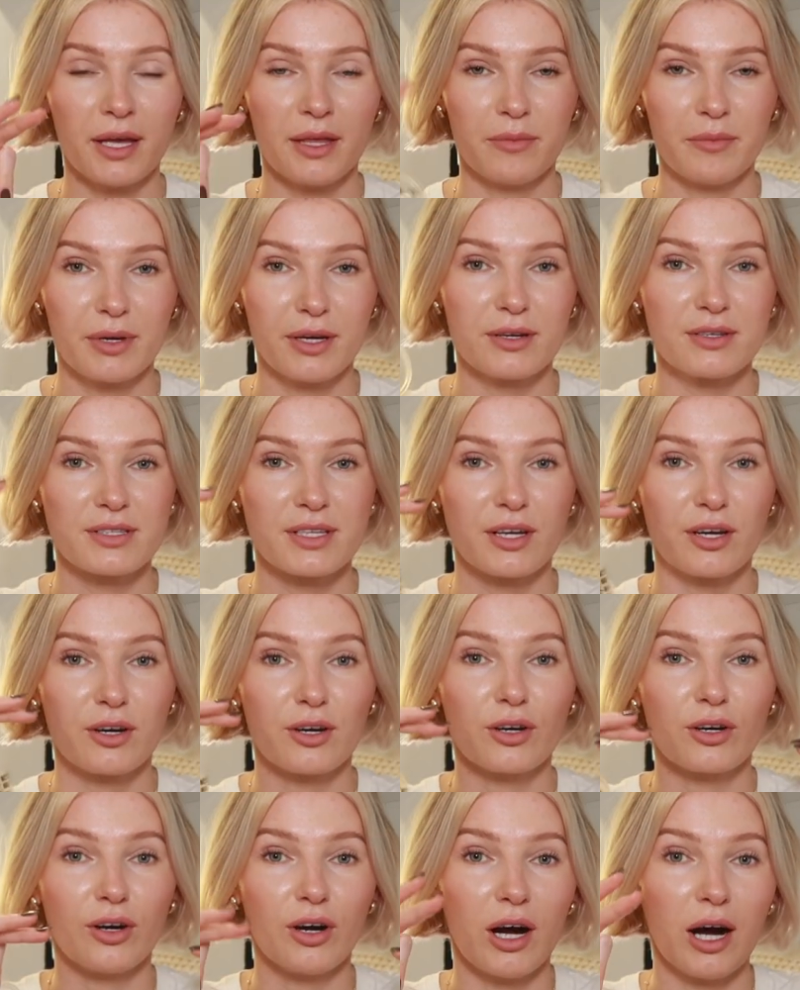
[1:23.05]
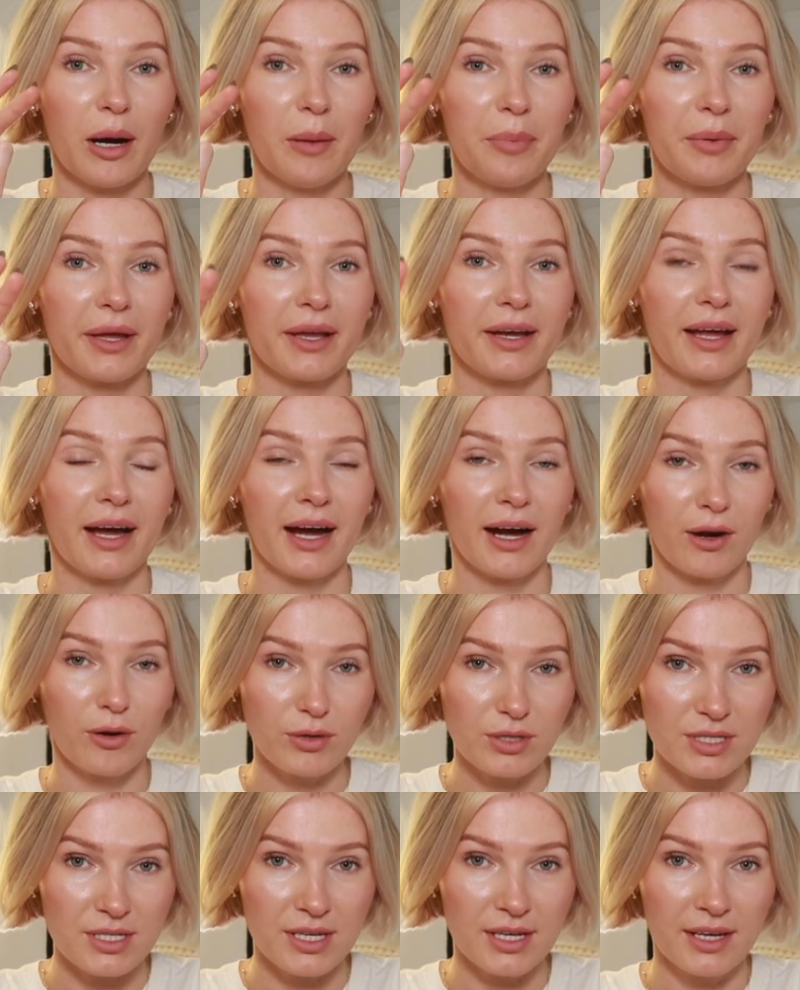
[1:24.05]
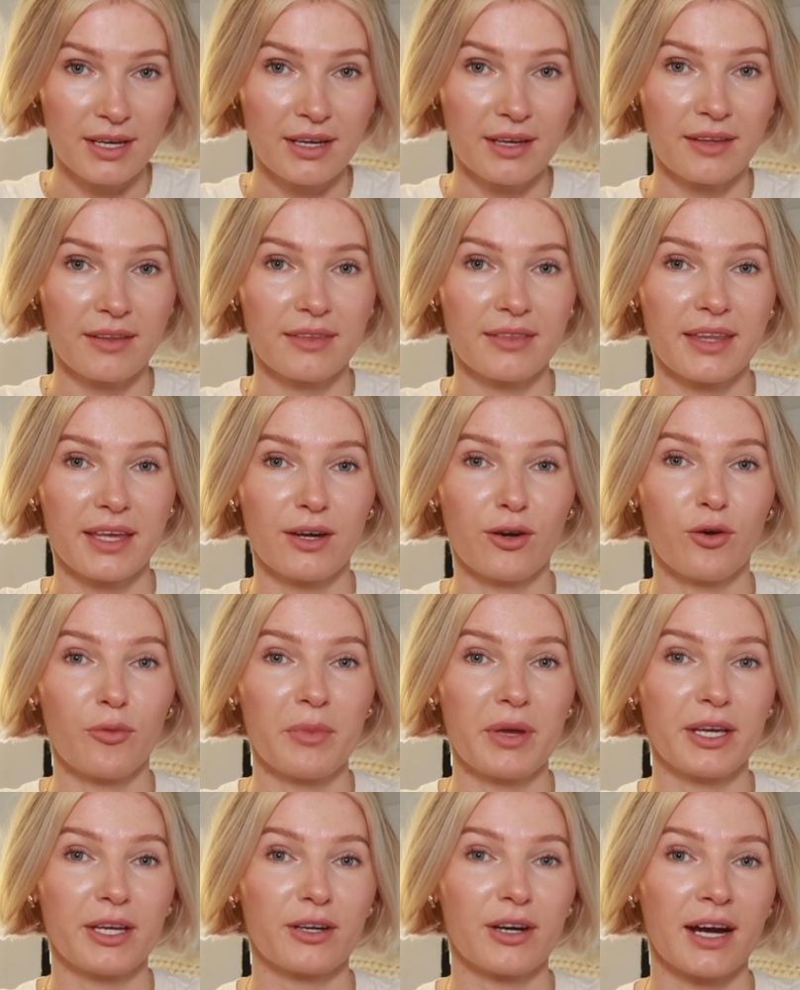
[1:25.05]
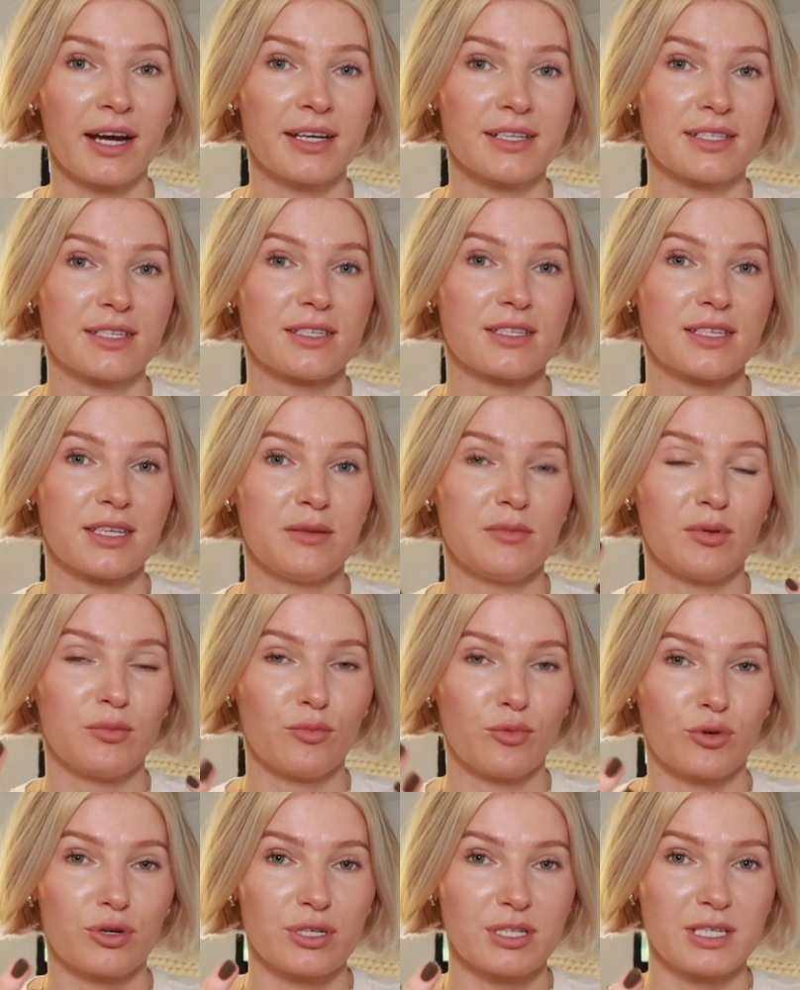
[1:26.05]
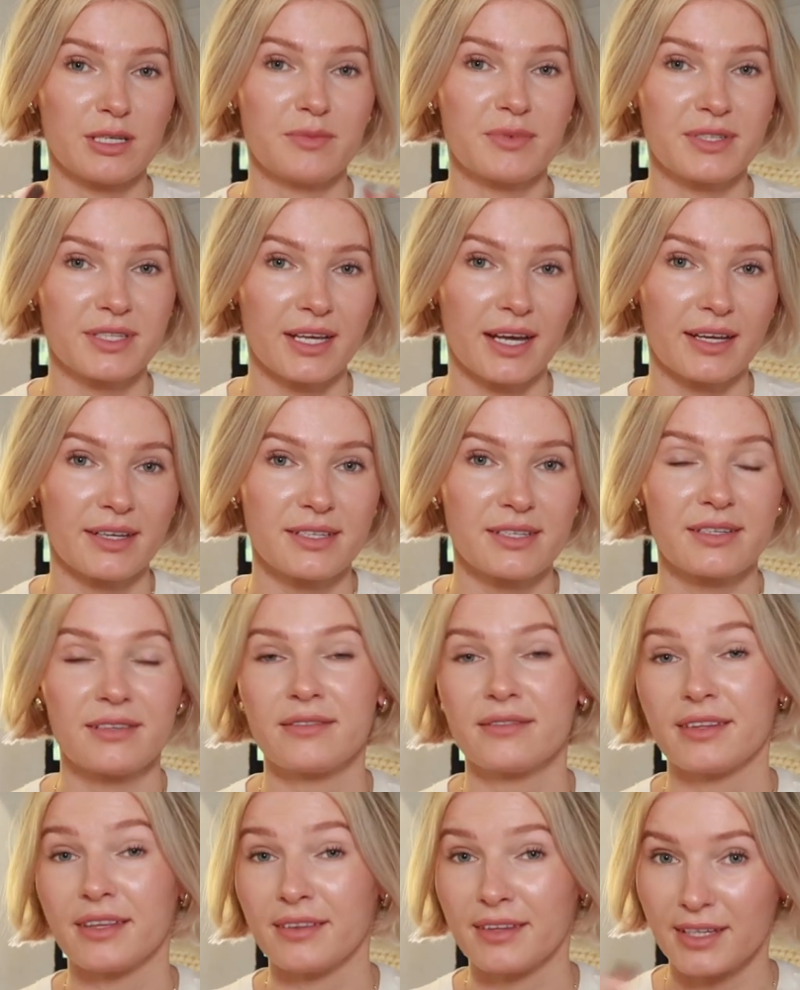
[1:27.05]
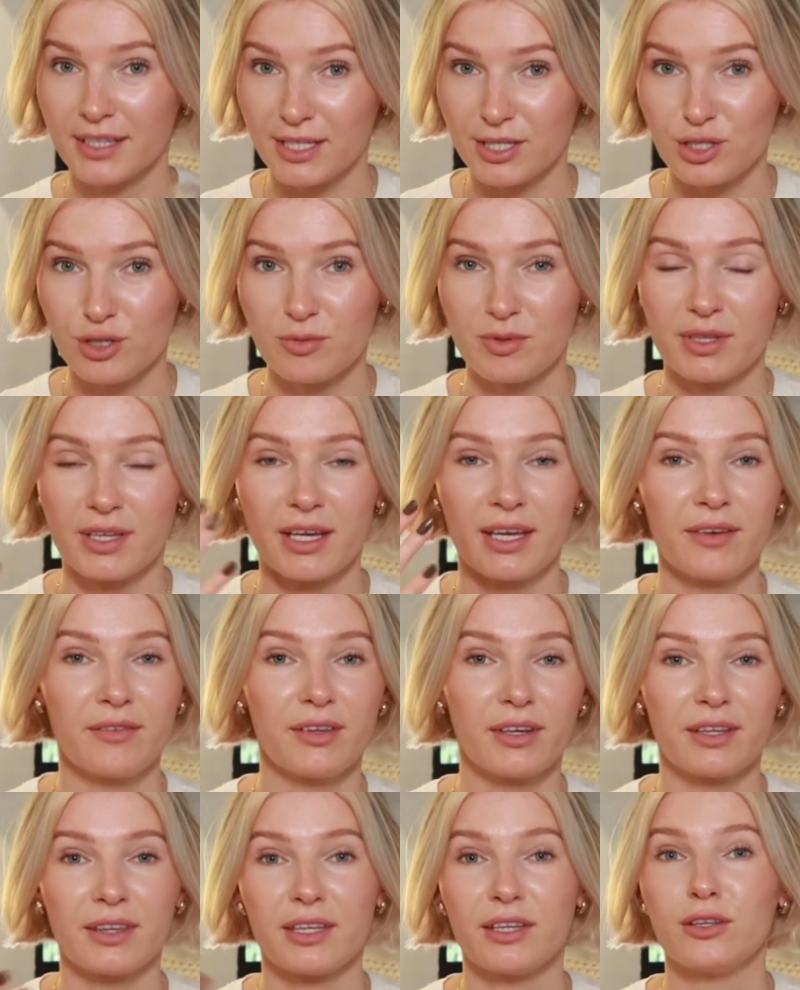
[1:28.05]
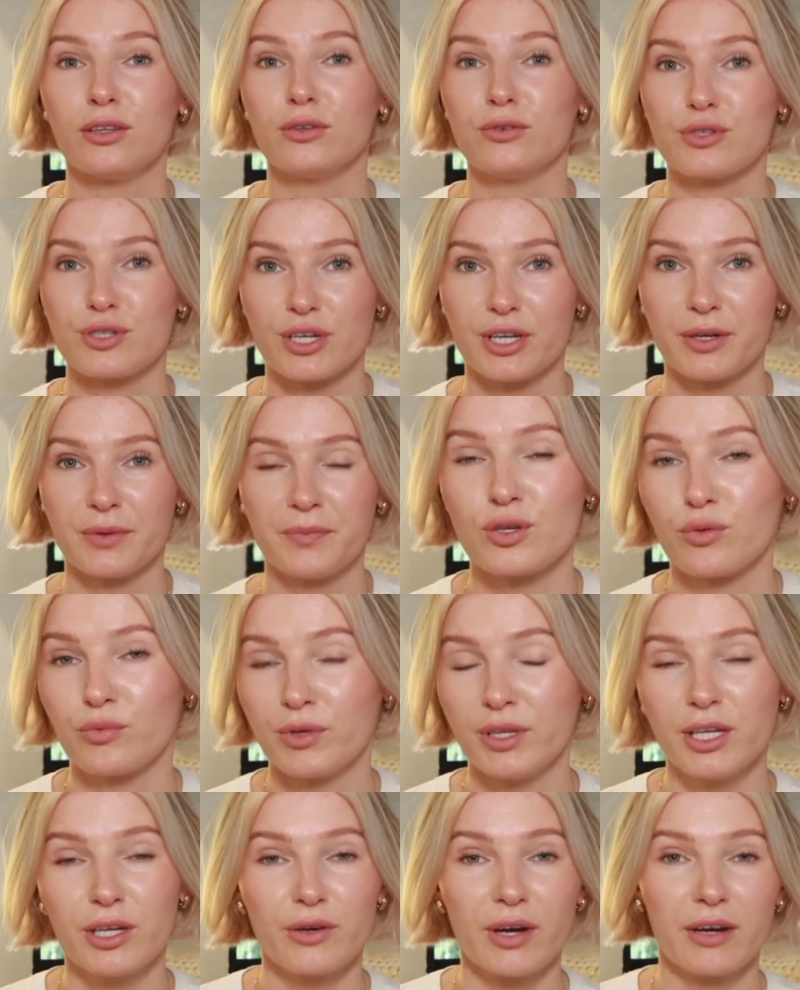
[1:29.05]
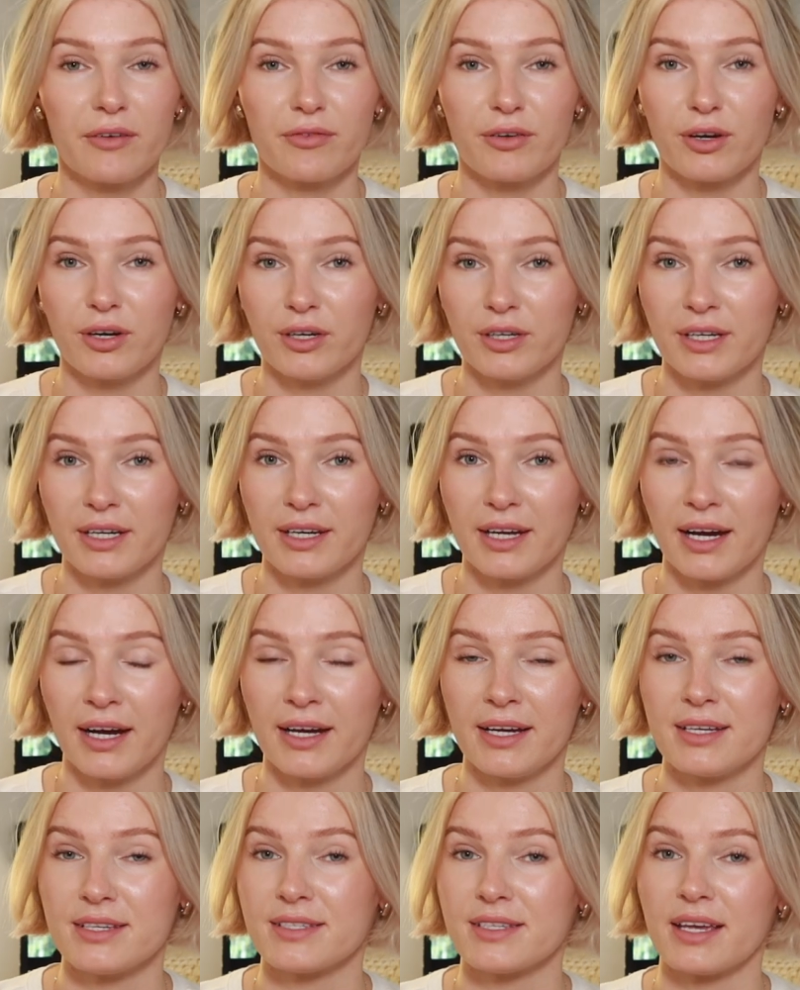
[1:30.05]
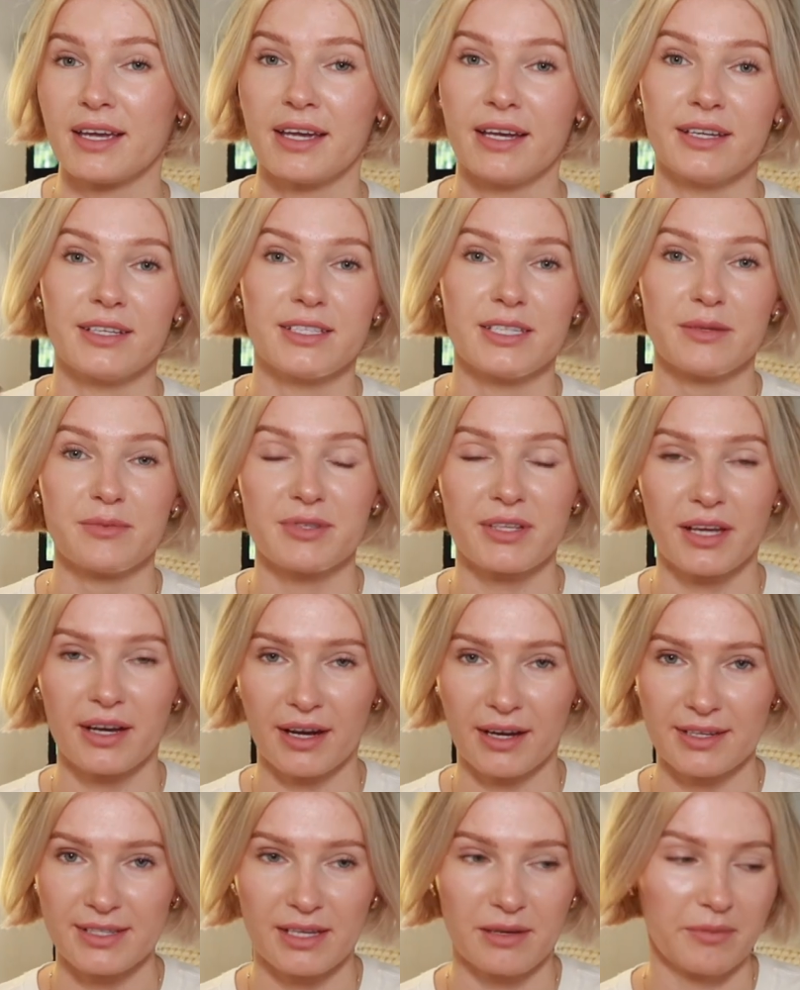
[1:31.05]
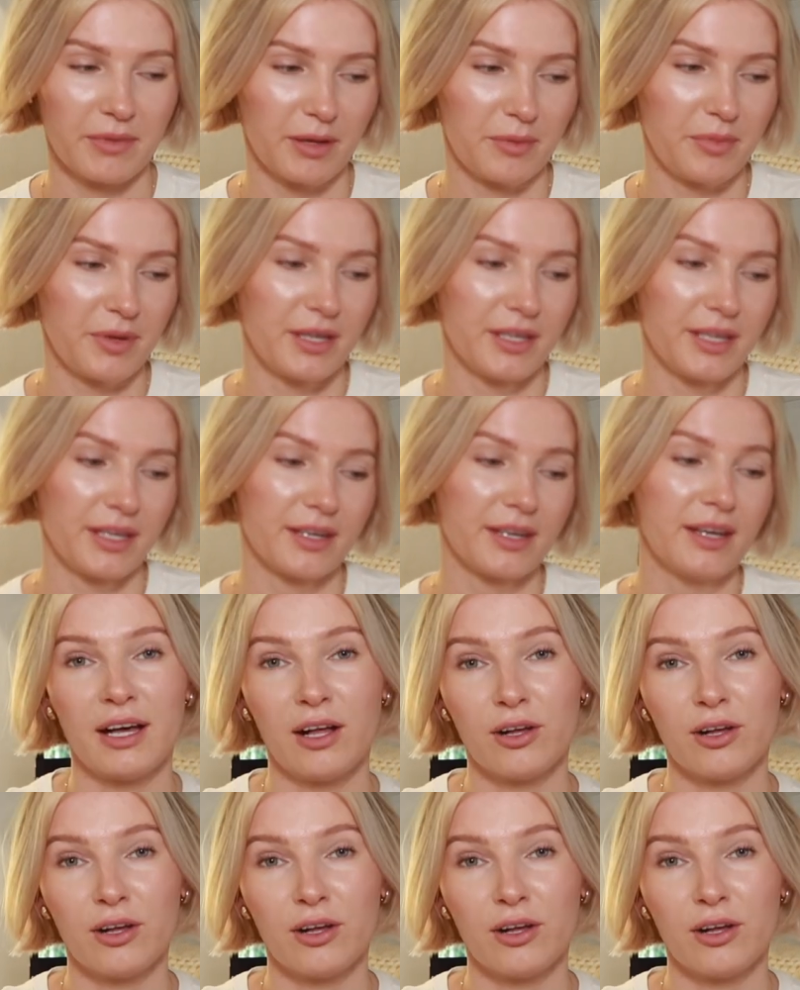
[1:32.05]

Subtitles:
And because they curl up and out, they don't make your eyes seem more deep set than they need to be. They give like the illusion. So really great for hooded eyes and deep set eyes in my opinion.